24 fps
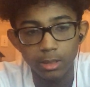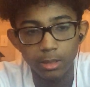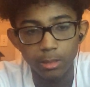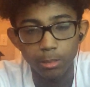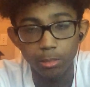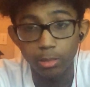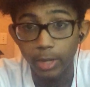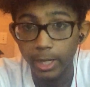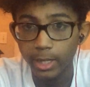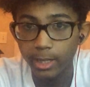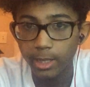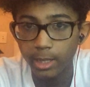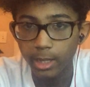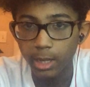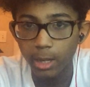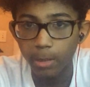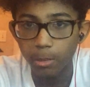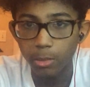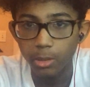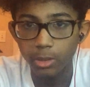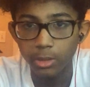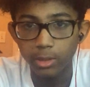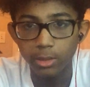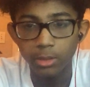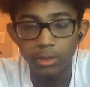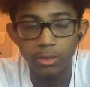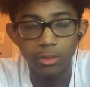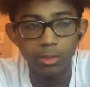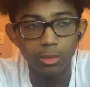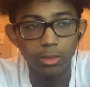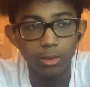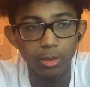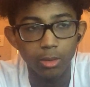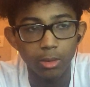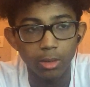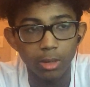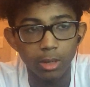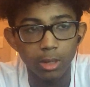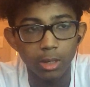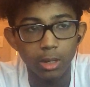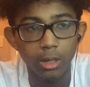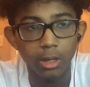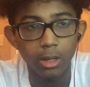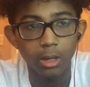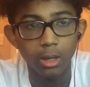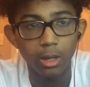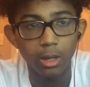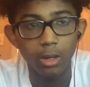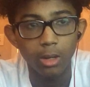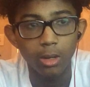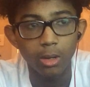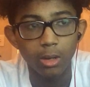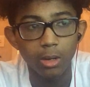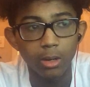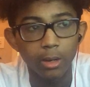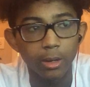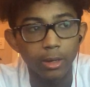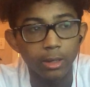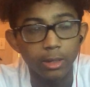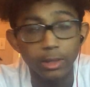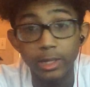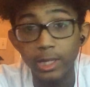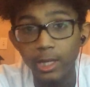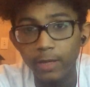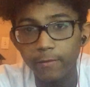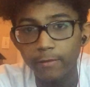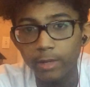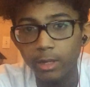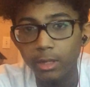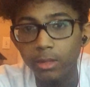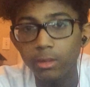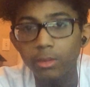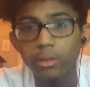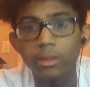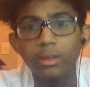breaking up with you or leaving you.